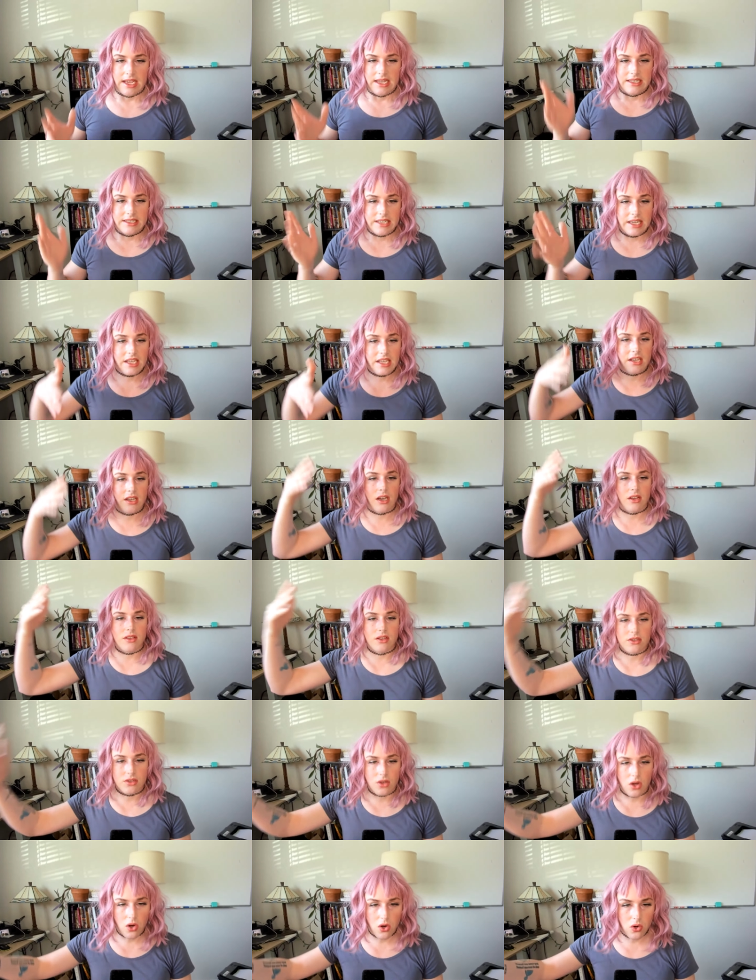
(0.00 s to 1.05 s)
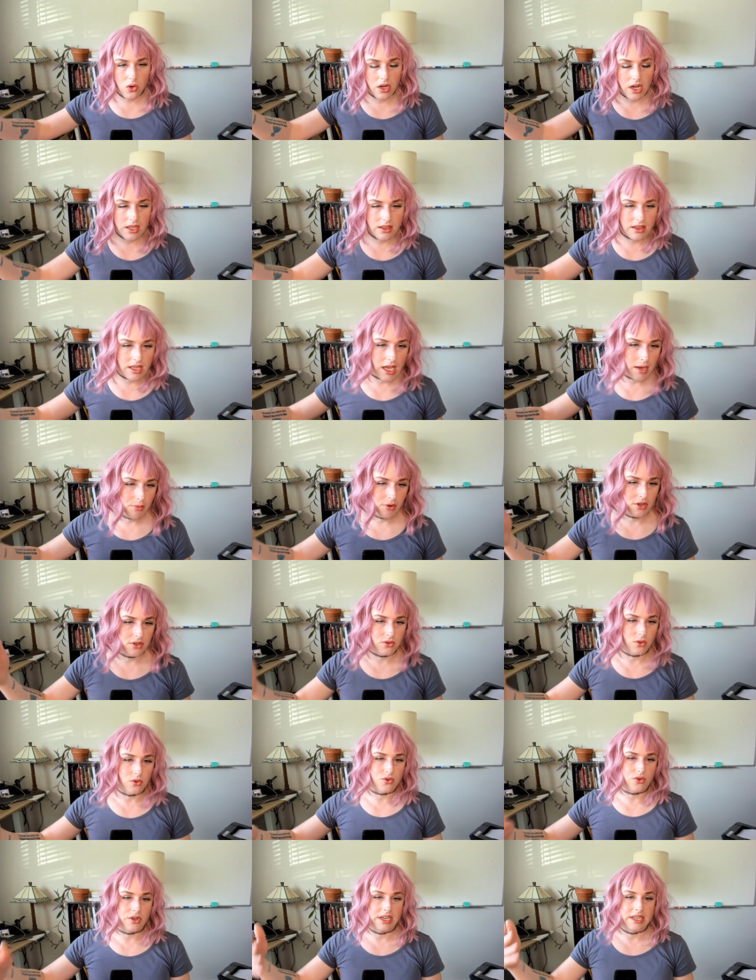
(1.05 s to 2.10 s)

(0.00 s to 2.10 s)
Taking on this whole elaborate social